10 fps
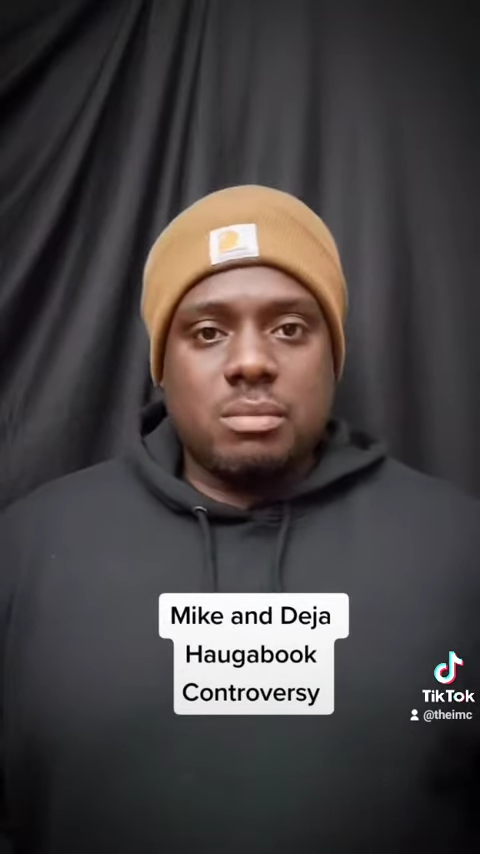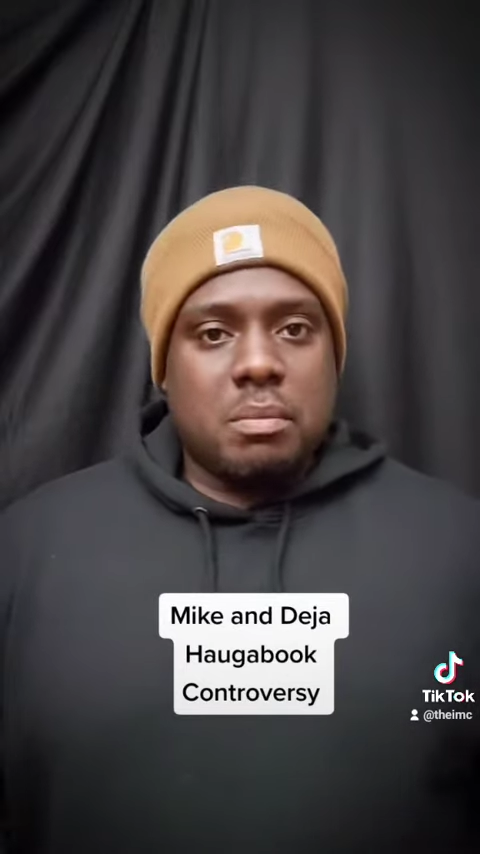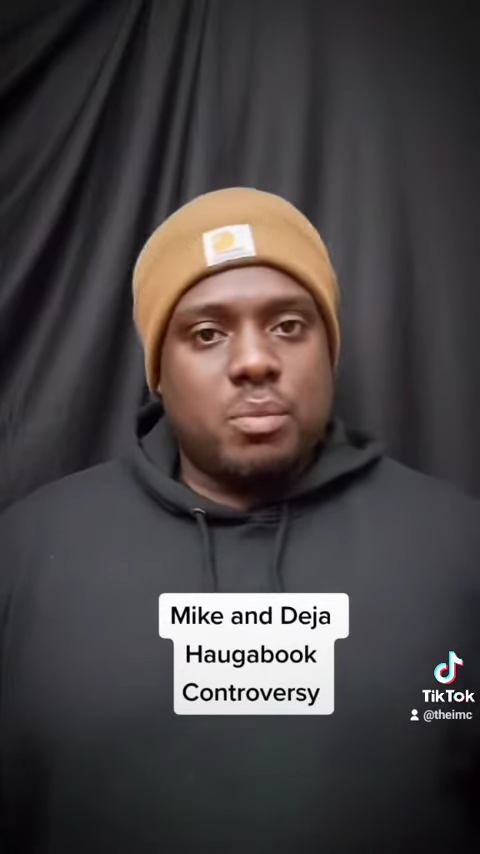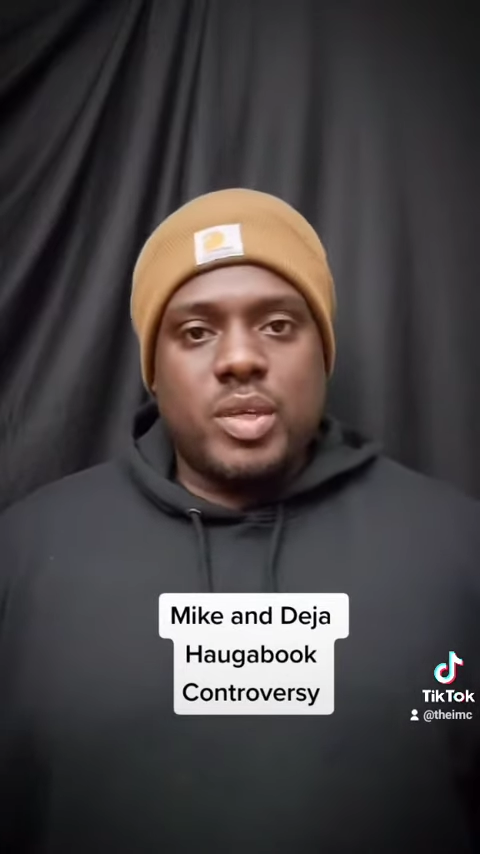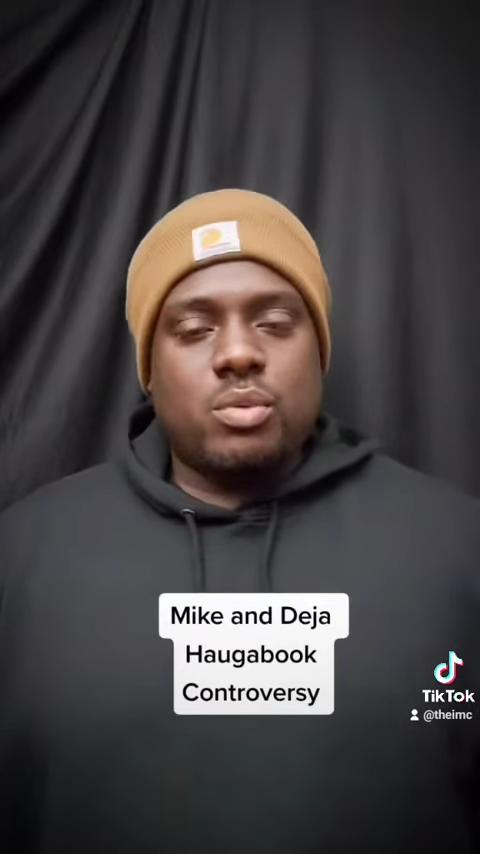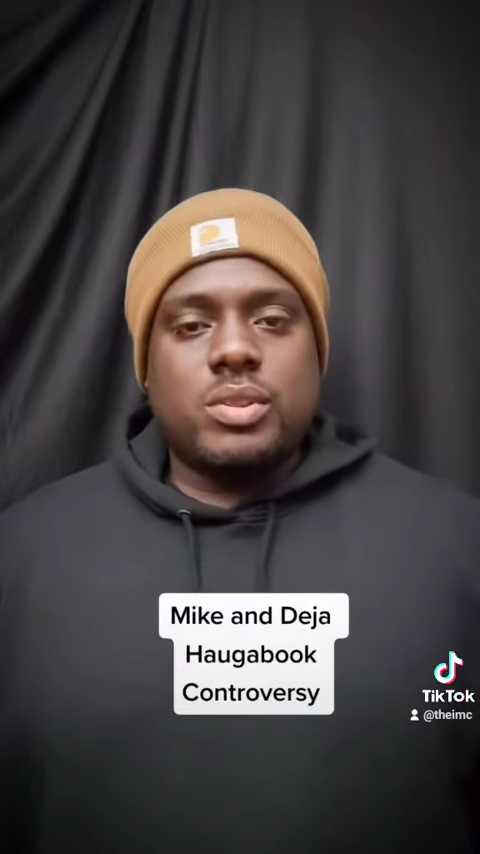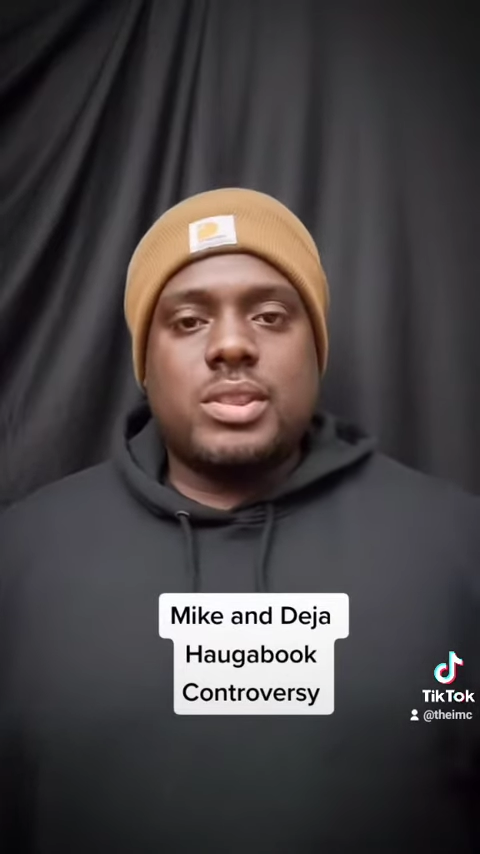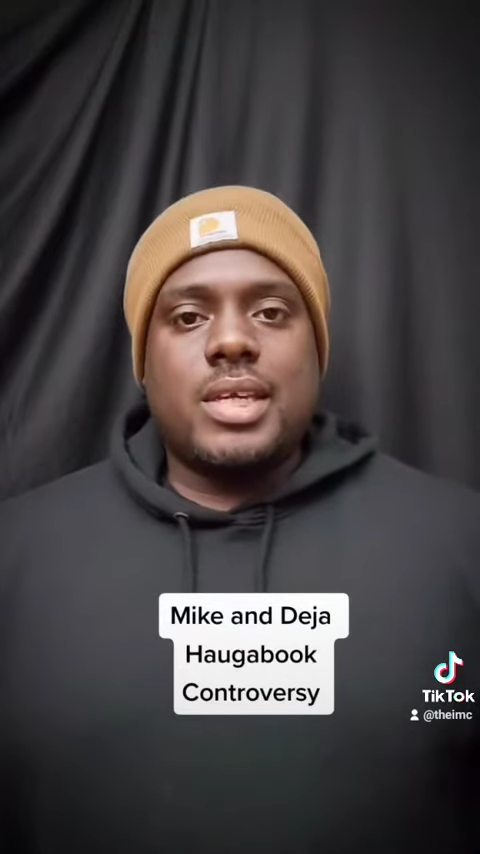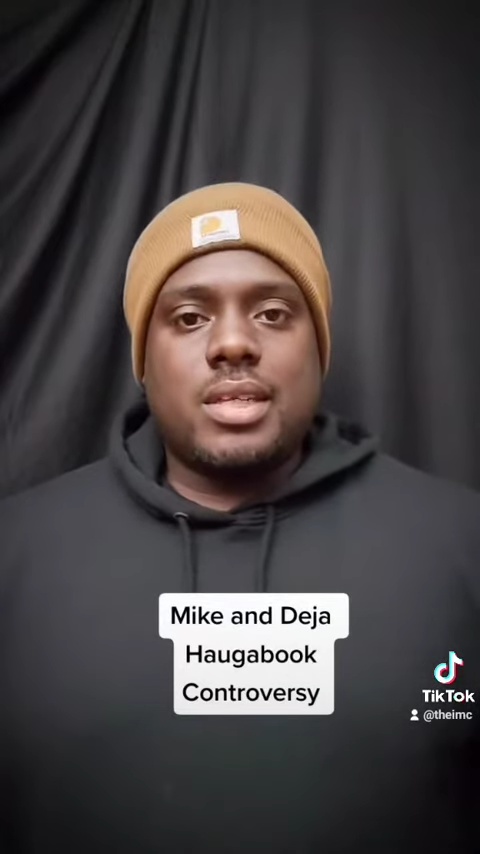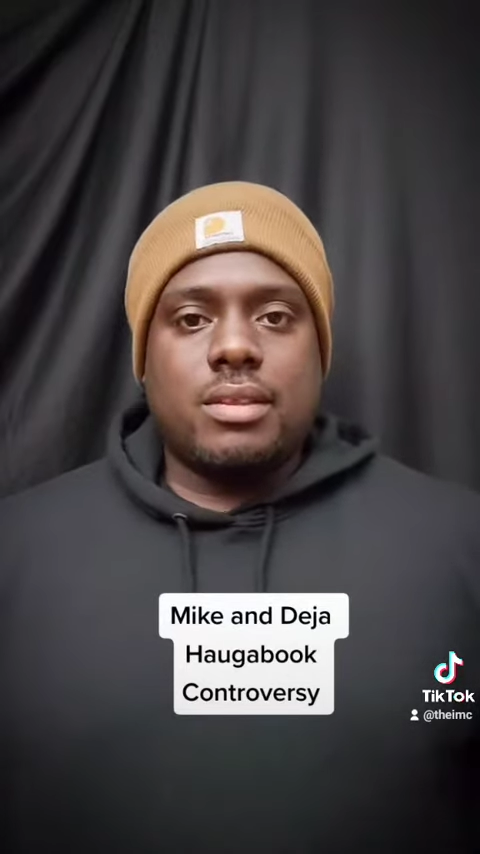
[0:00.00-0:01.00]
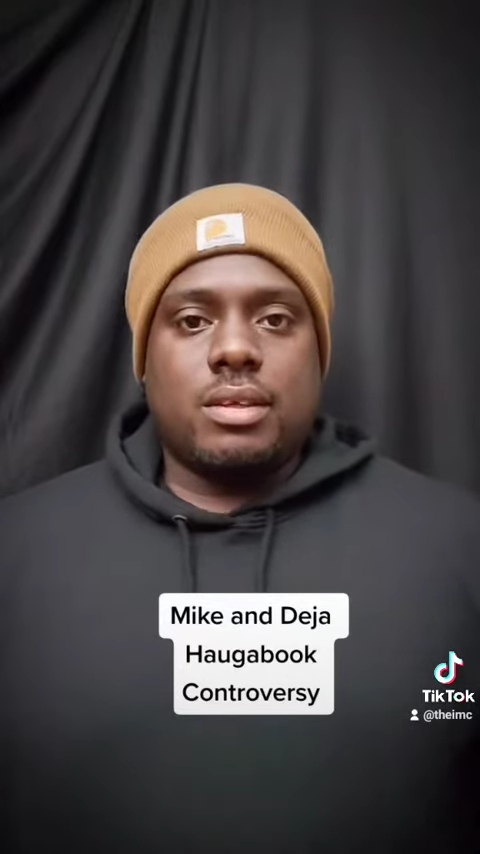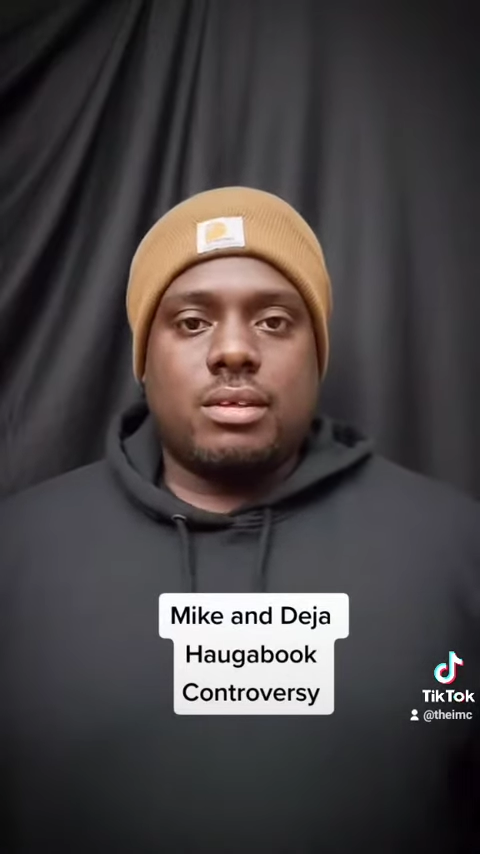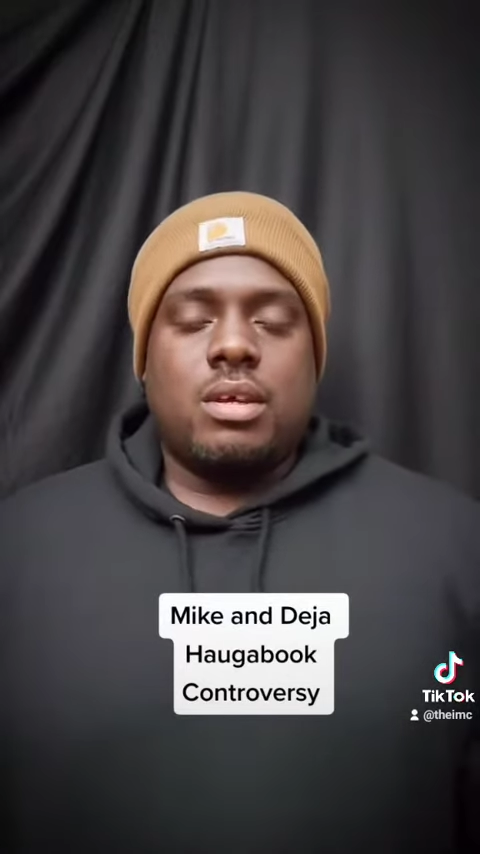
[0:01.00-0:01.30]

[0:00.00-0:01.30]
but we don't say nothing.